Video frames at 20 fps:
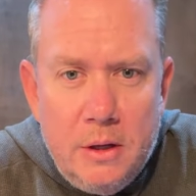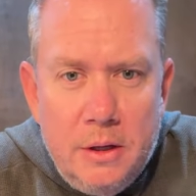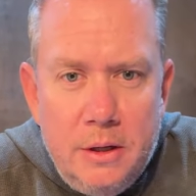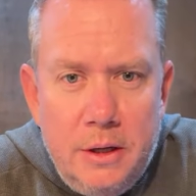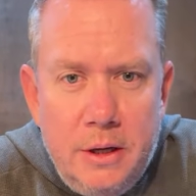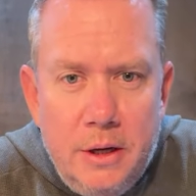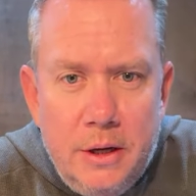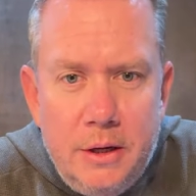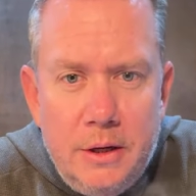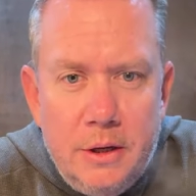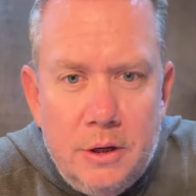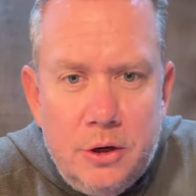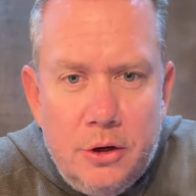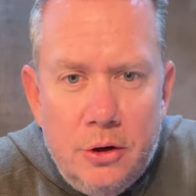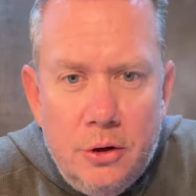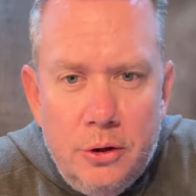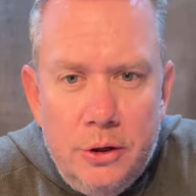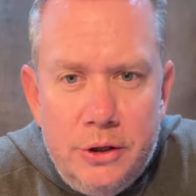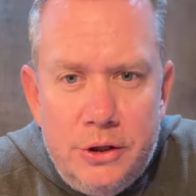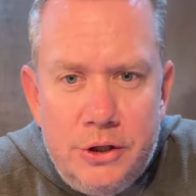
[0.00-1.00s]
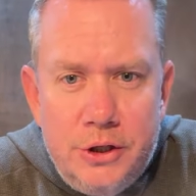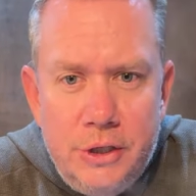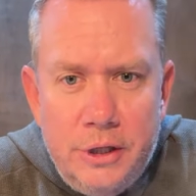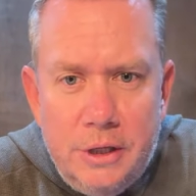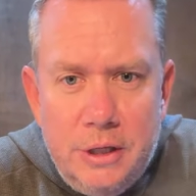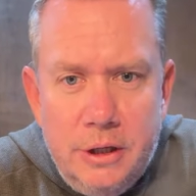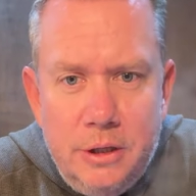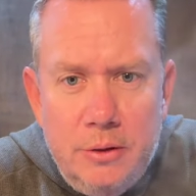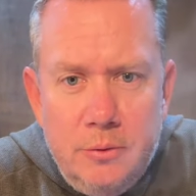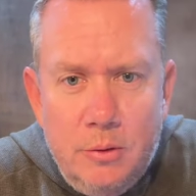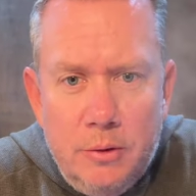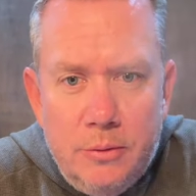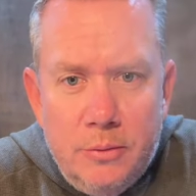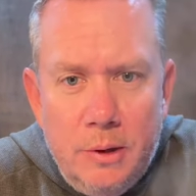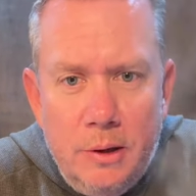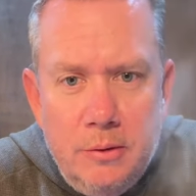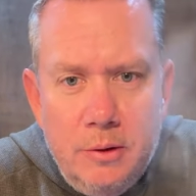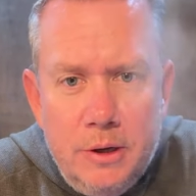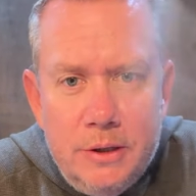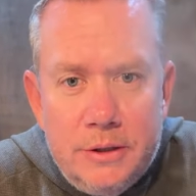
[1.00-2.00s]
Yeah, the curry chicken with
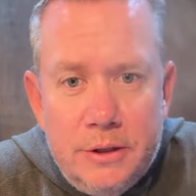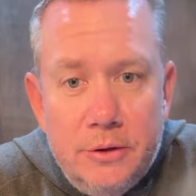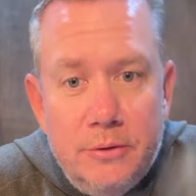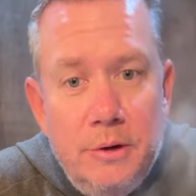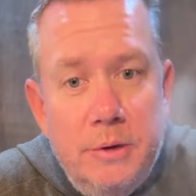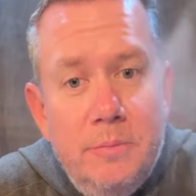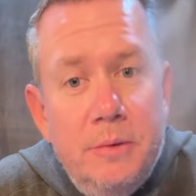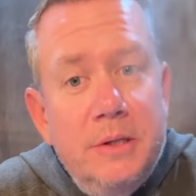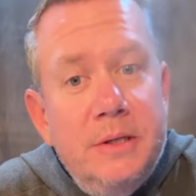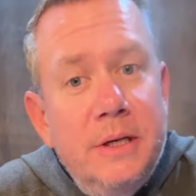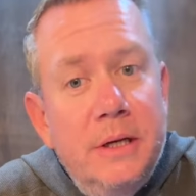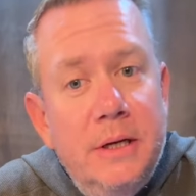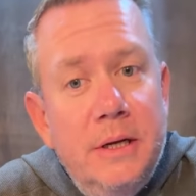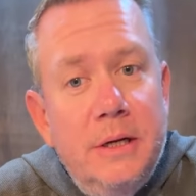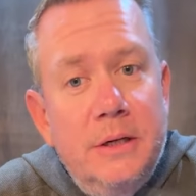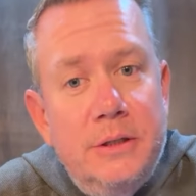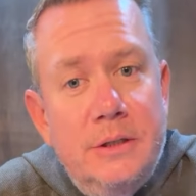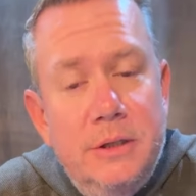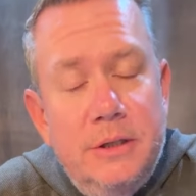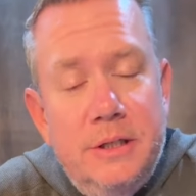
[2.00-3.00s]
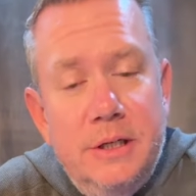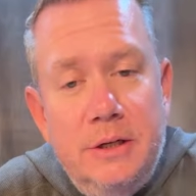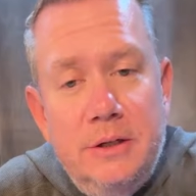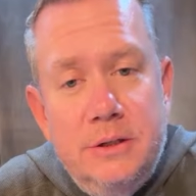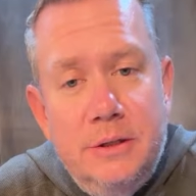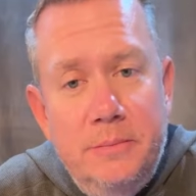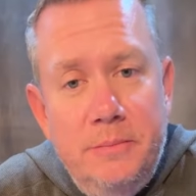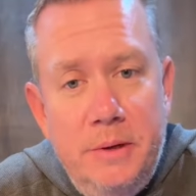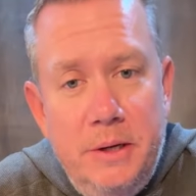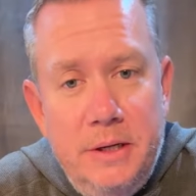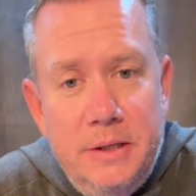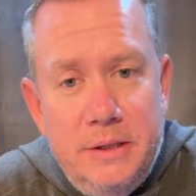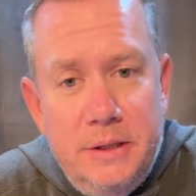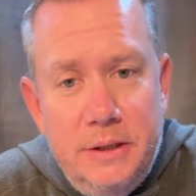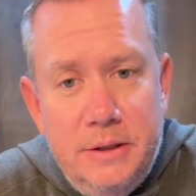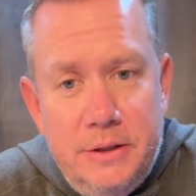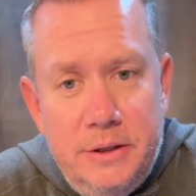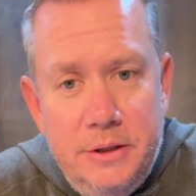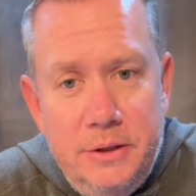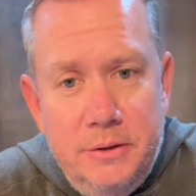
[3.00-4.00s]
white rice and green beans. That actually sounds
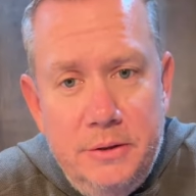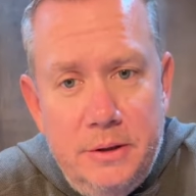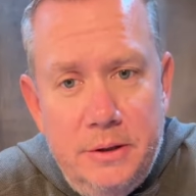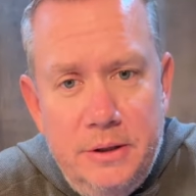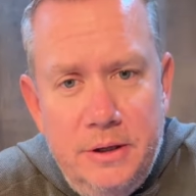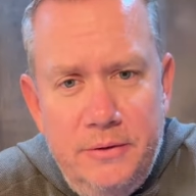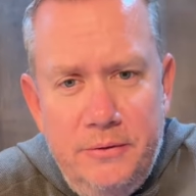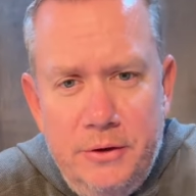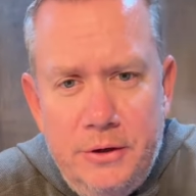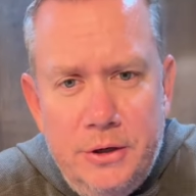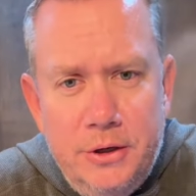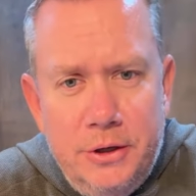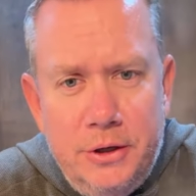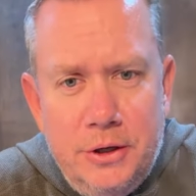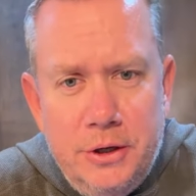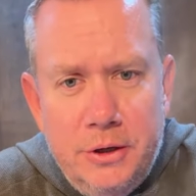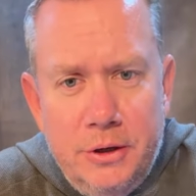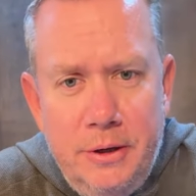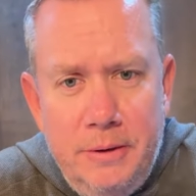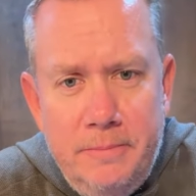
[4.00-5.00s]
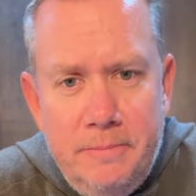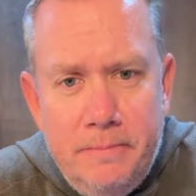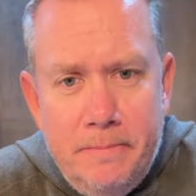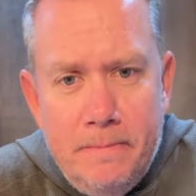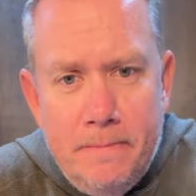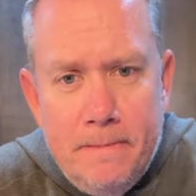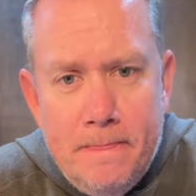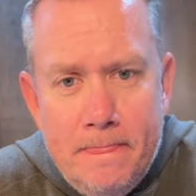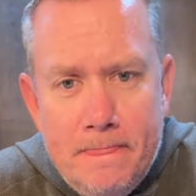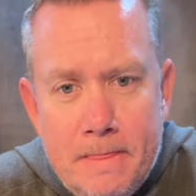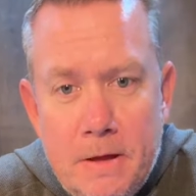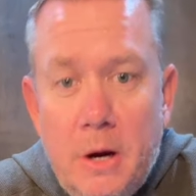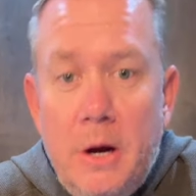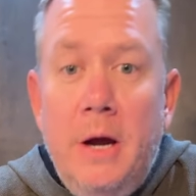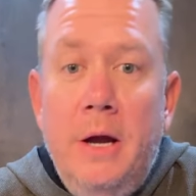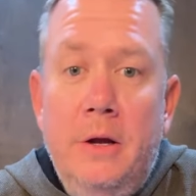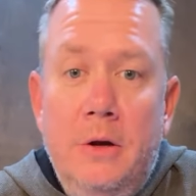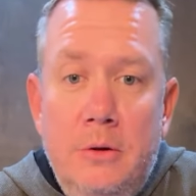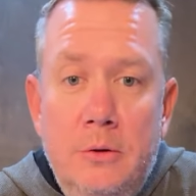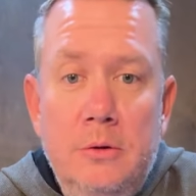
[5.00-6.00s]
amazing too. I love a good curry. All
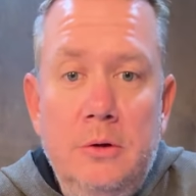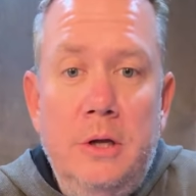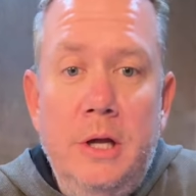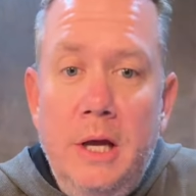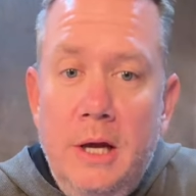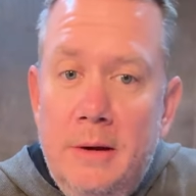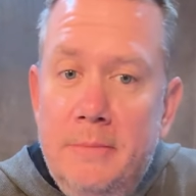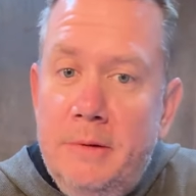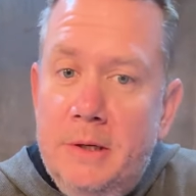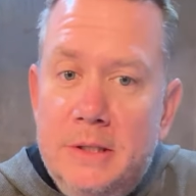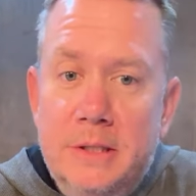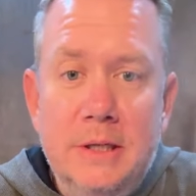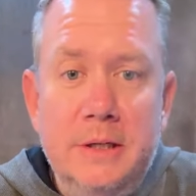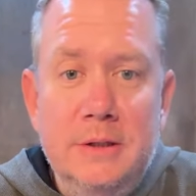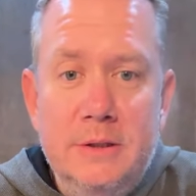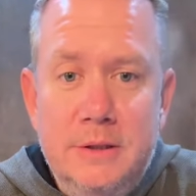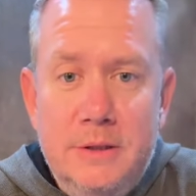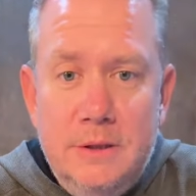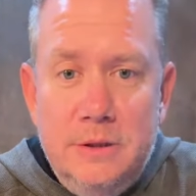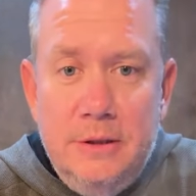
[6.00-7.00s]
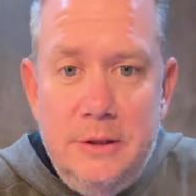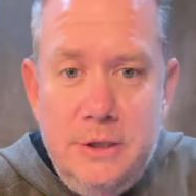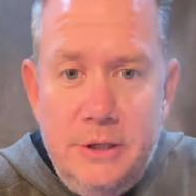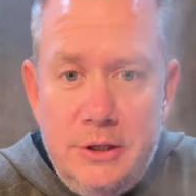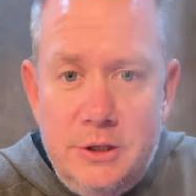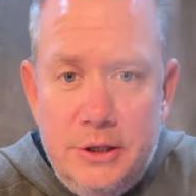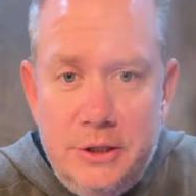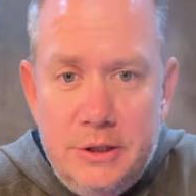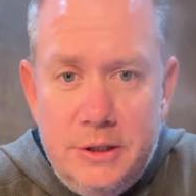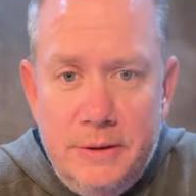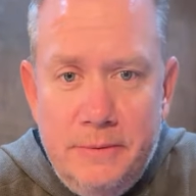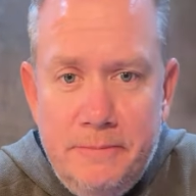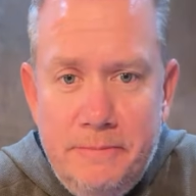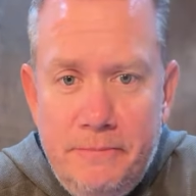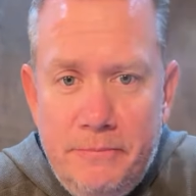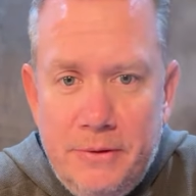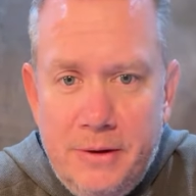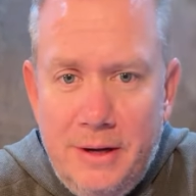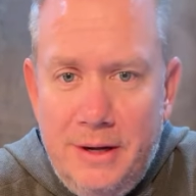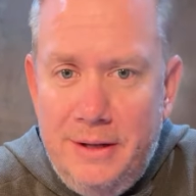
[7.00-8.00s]
right, cool, Cam. That sounds delicious.
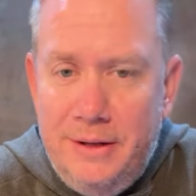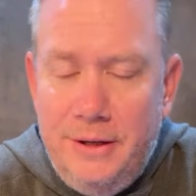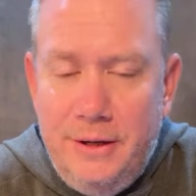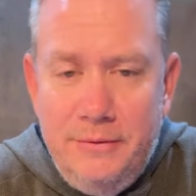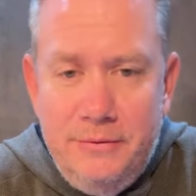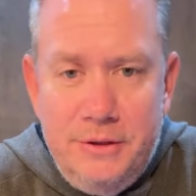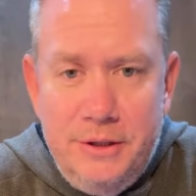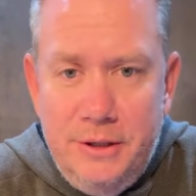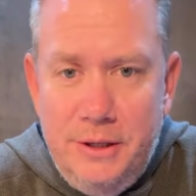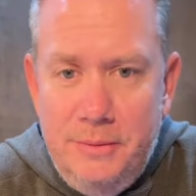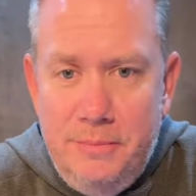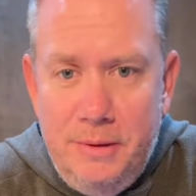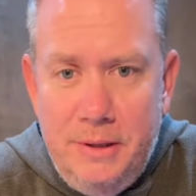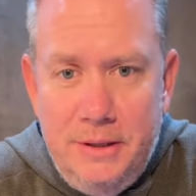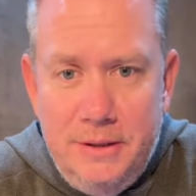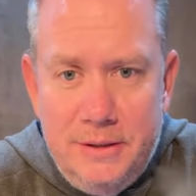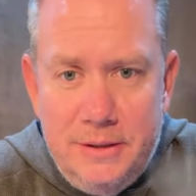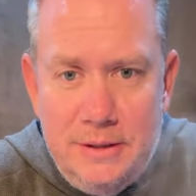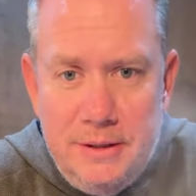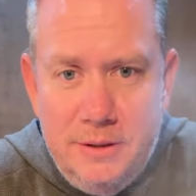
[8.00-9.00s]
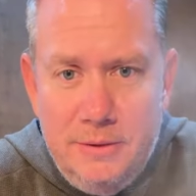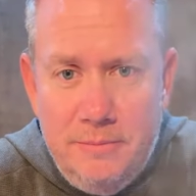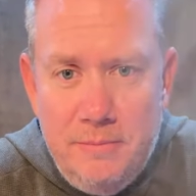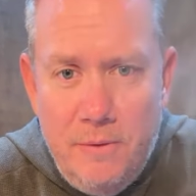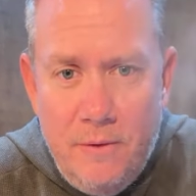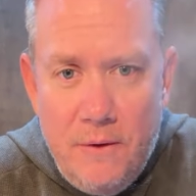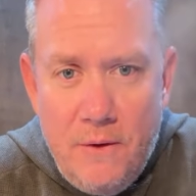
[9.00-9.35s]
I love chili beans too.